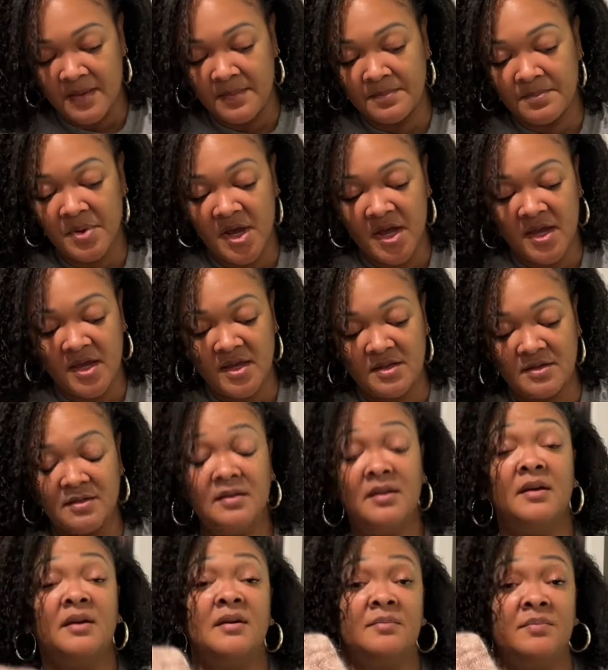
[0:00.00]
but
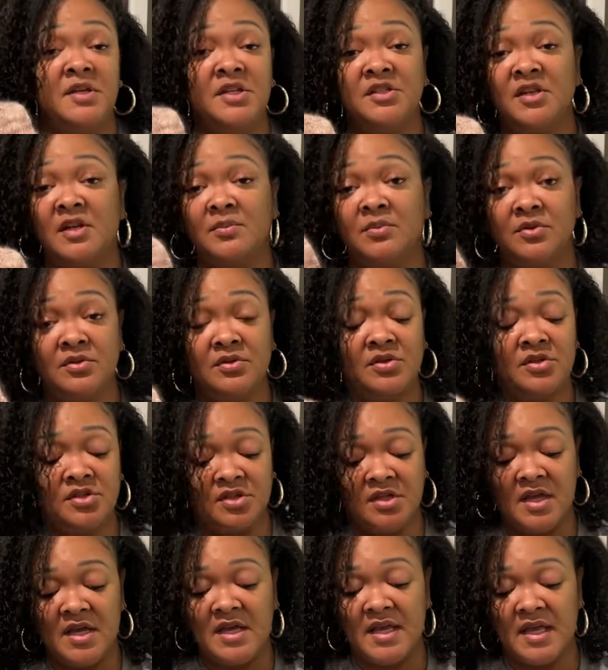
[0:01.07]
the Biches Buches
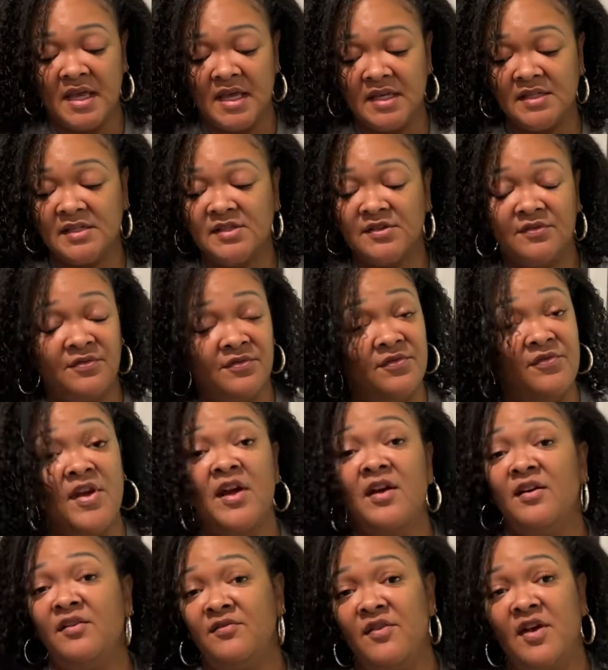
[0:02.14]
is
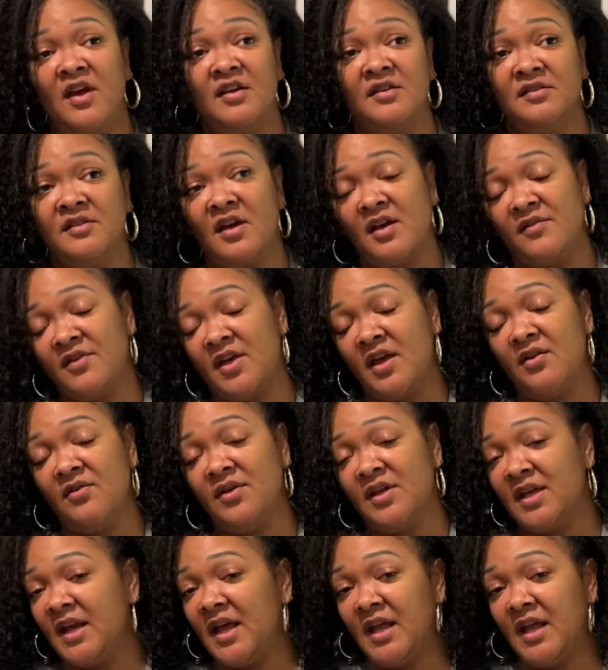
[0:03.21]
very, very soft. I don't get